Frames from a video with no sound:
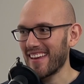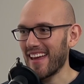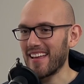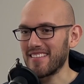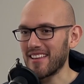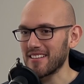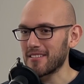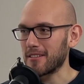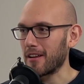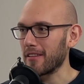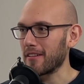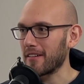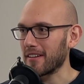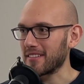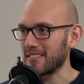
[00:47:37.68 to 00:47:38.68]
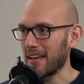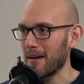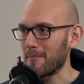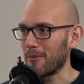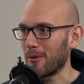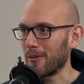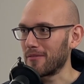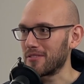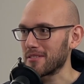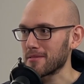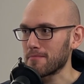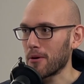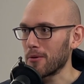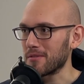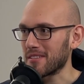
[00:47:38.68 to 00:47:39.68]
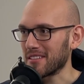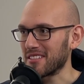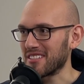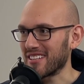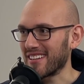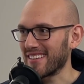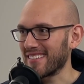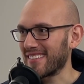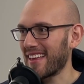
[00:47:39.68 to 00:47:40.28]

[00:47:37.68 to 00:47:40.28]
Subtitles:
And that's another example of just posting shit.